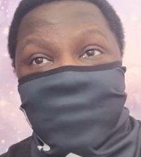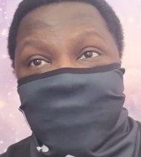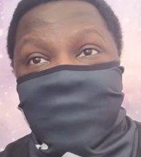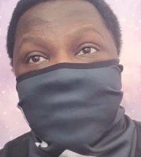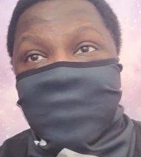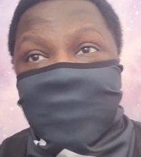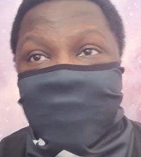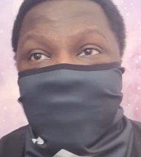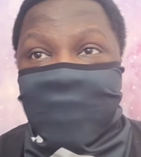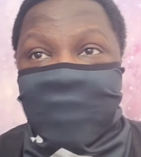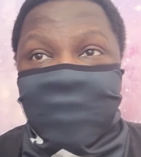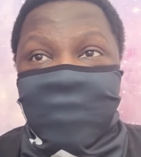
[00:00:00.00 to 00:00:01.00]
Jason
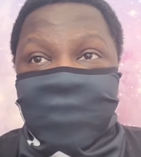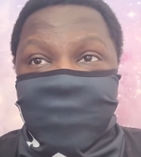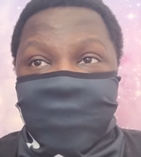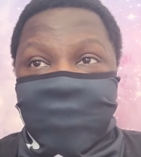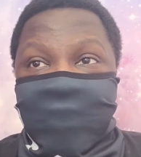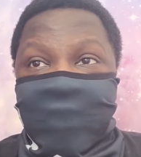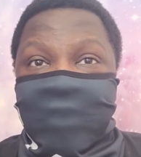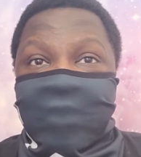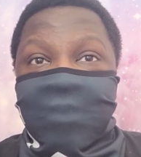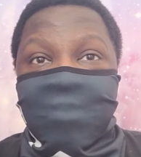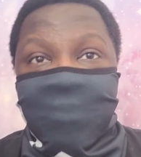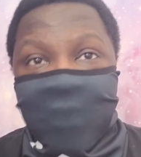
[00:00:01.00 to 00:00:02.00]
Kane can generate a
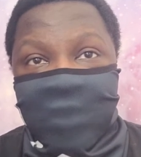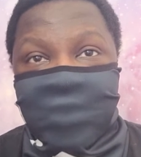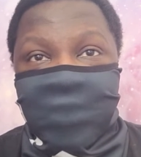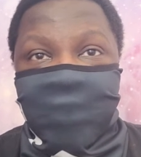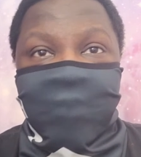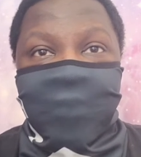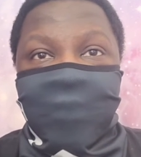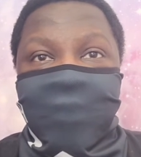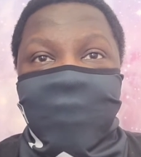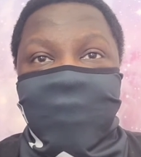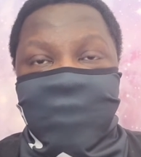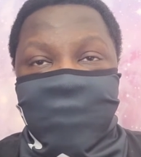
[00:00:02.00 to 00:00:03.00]
dimension of
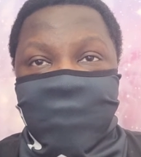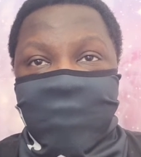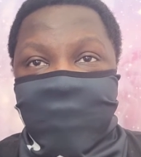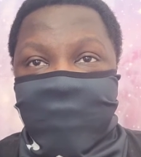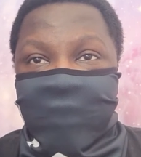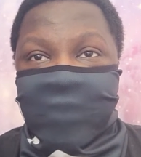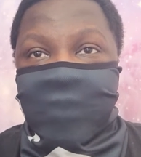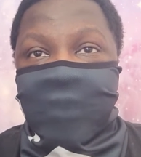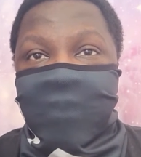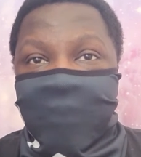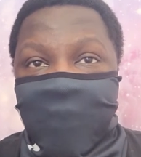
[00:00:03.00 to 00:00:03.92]
pure electrical energy.